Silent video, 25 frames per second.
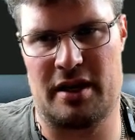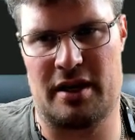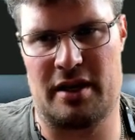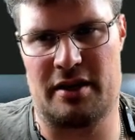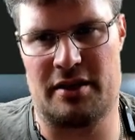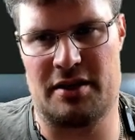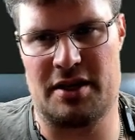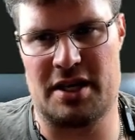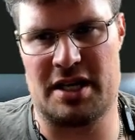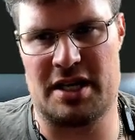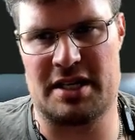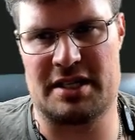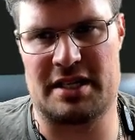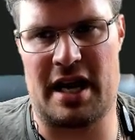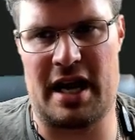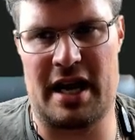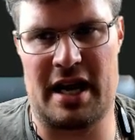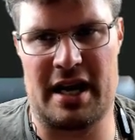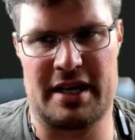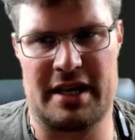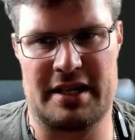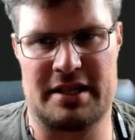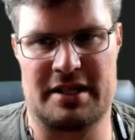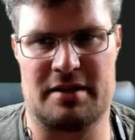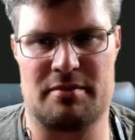these
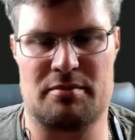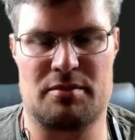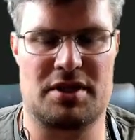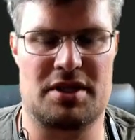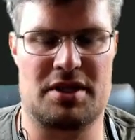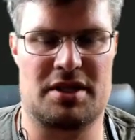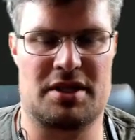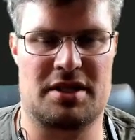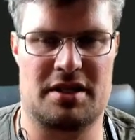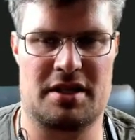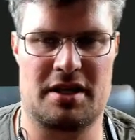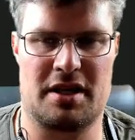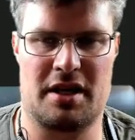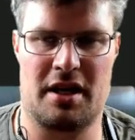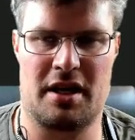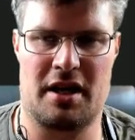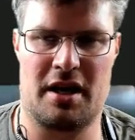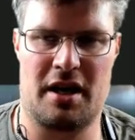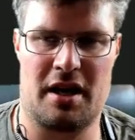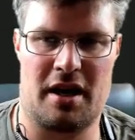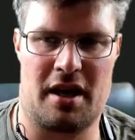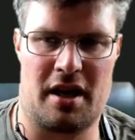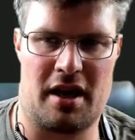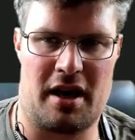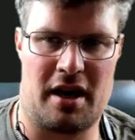items
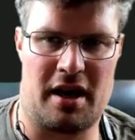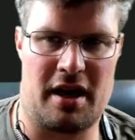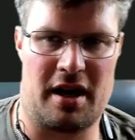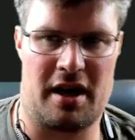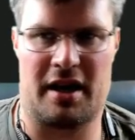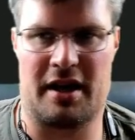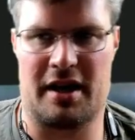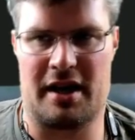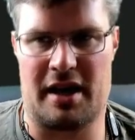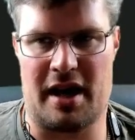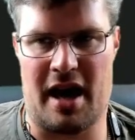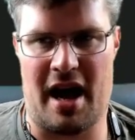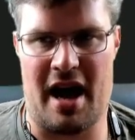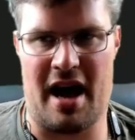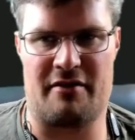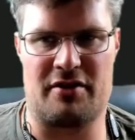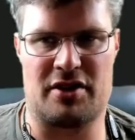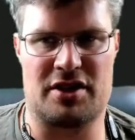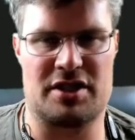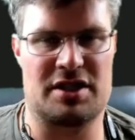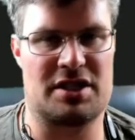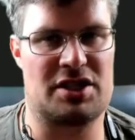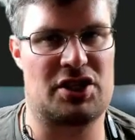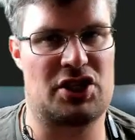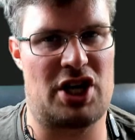
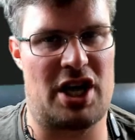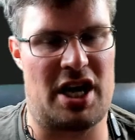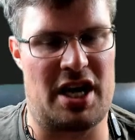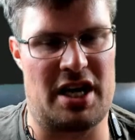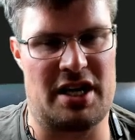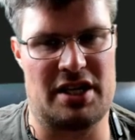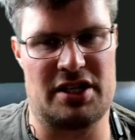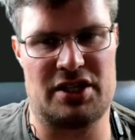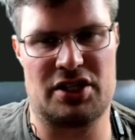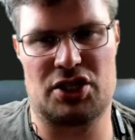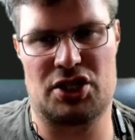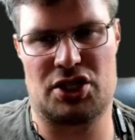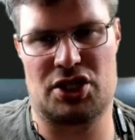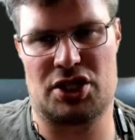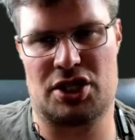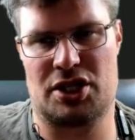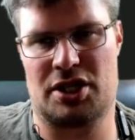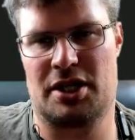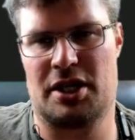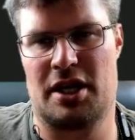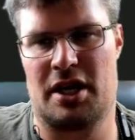haven't changed,